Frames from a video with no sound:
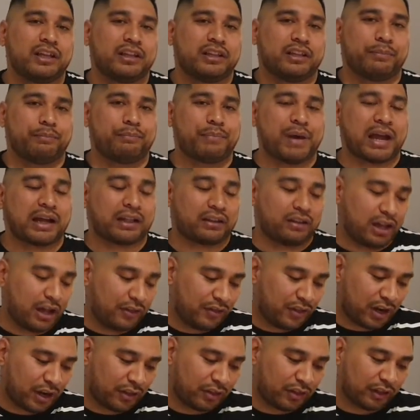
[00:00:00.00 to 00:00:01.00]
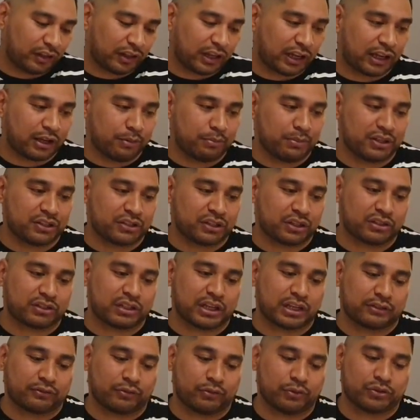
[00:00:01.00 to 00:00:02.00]
the backline, then I think they can be
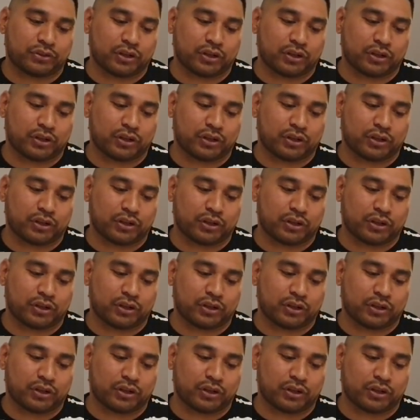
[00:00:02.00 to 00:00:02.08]
successful.